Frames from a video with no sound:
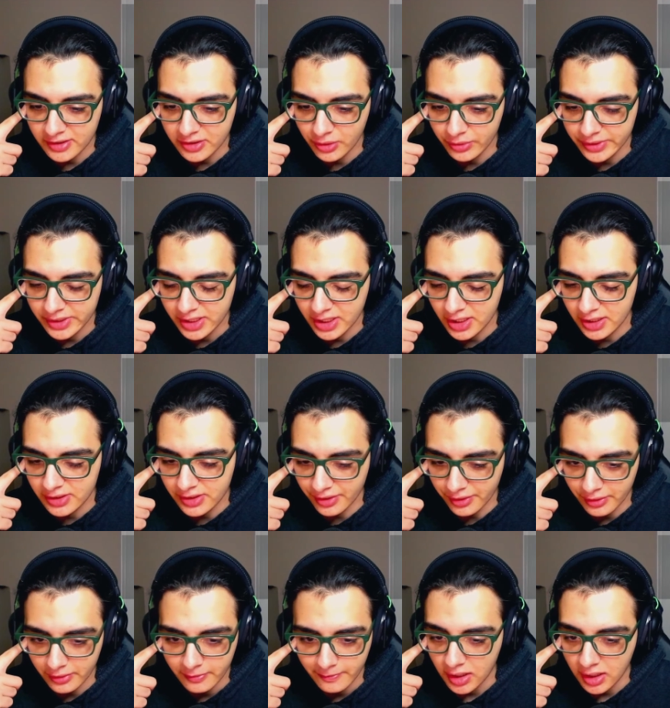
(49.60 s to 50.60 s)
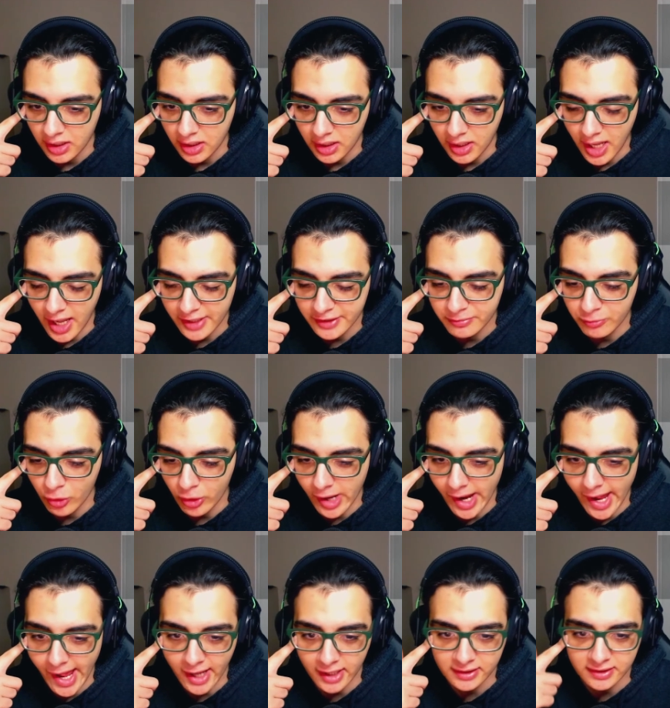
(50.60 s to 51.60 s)
so Caesar uh, has more
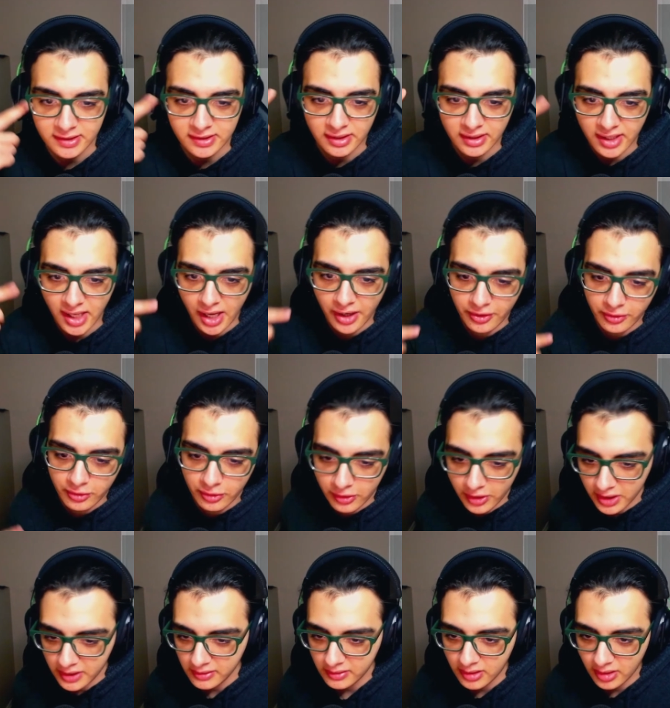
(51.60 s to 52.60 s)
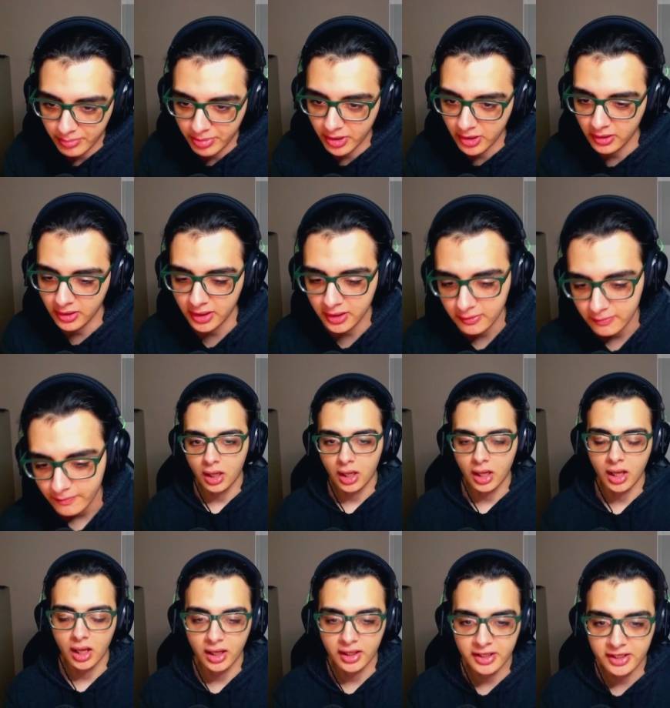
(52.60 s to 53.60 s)
hacks than Katakuri, apparently.
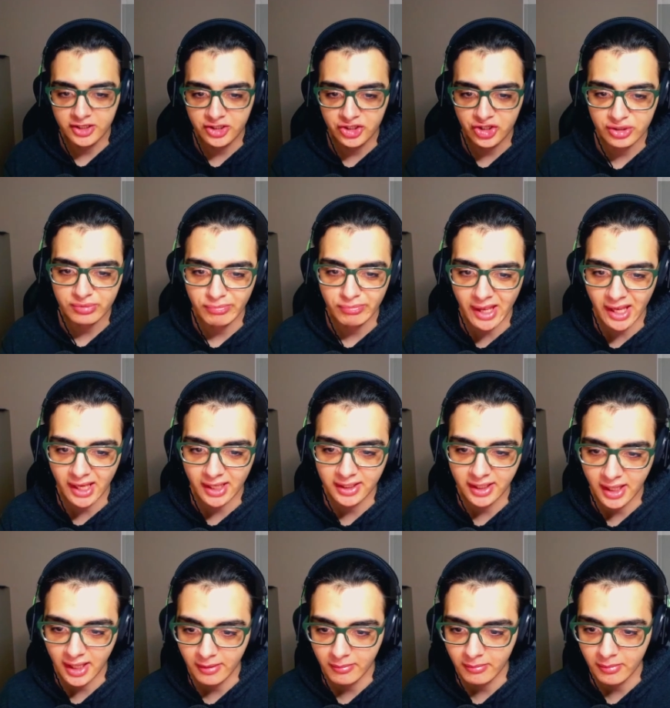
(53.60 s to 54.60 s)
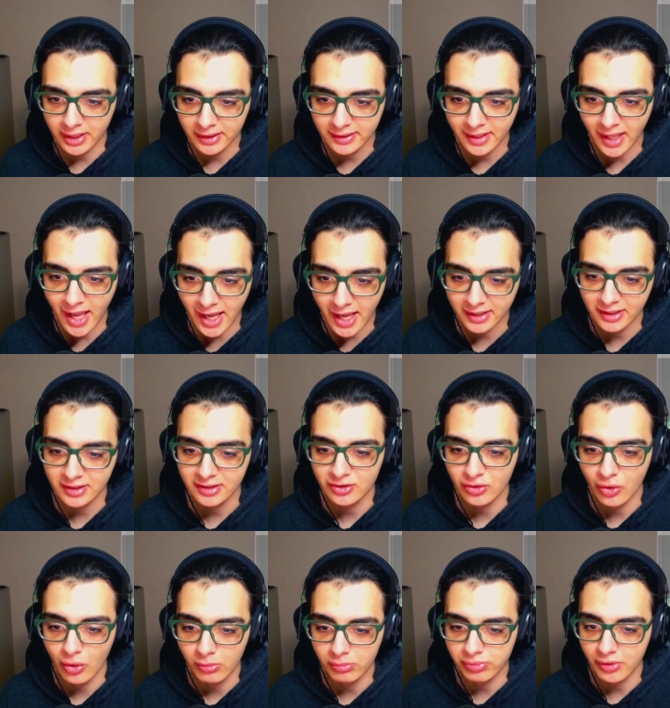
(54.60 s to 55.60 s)
Uh, he's just made him attack his
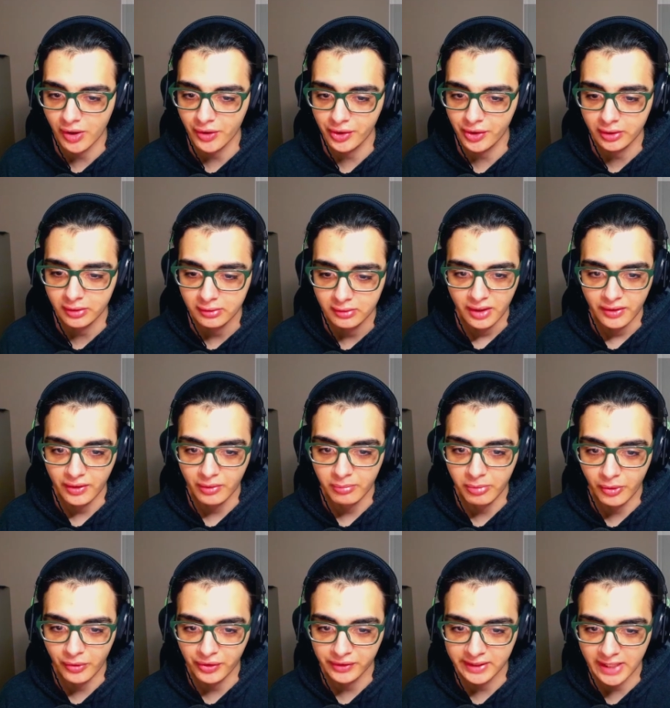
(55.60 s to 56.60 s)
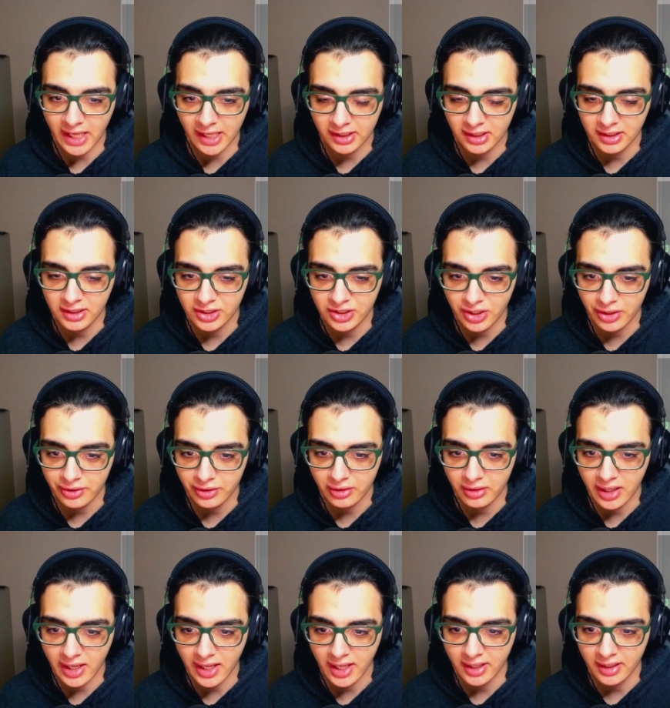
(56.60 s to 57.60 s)
own brother, and they're both attacking each other,
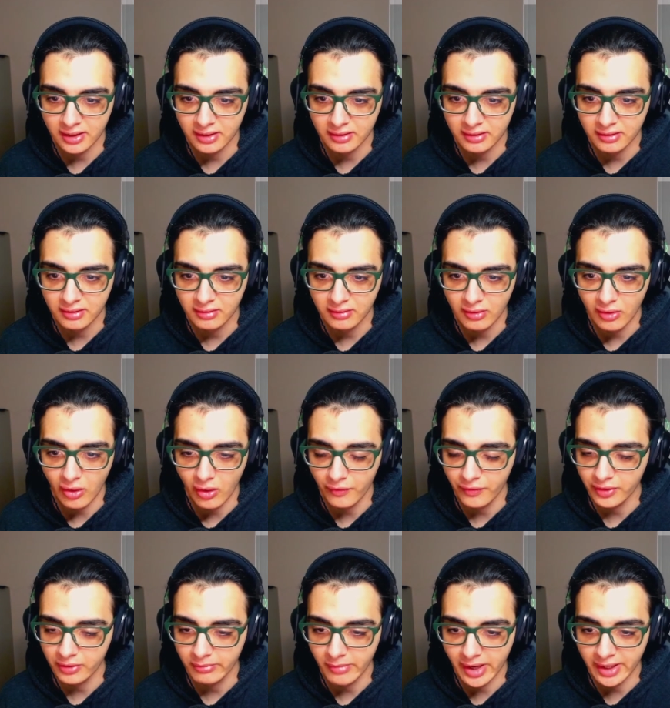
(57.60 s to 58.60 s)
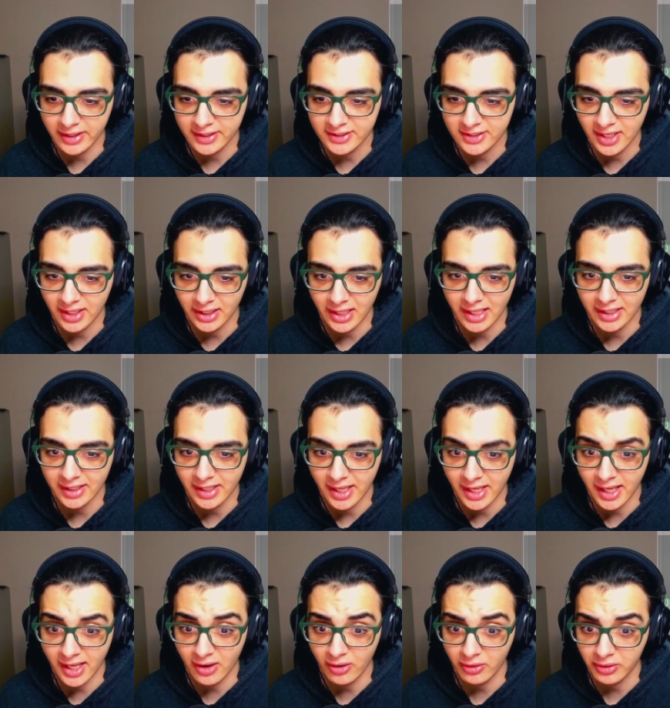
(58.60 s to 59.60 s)
and... Oven managed to land a
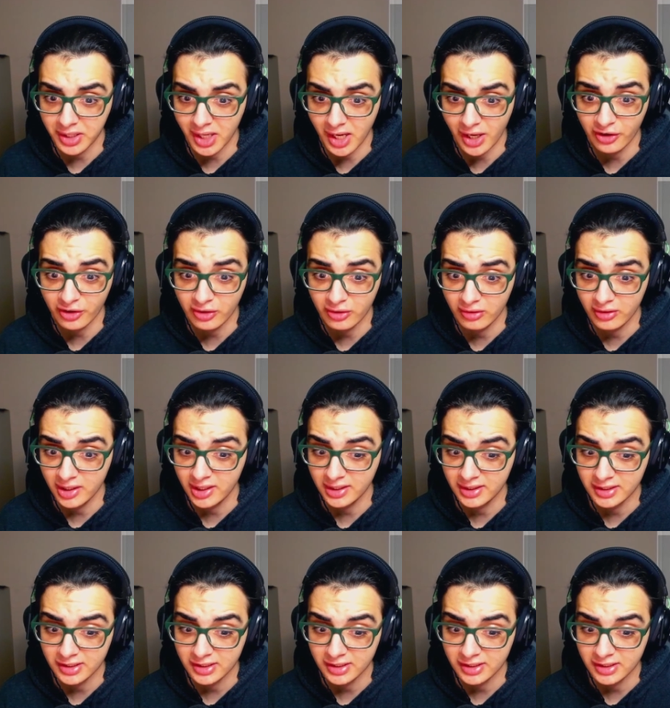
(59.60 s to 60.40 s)
hit on Katakuri,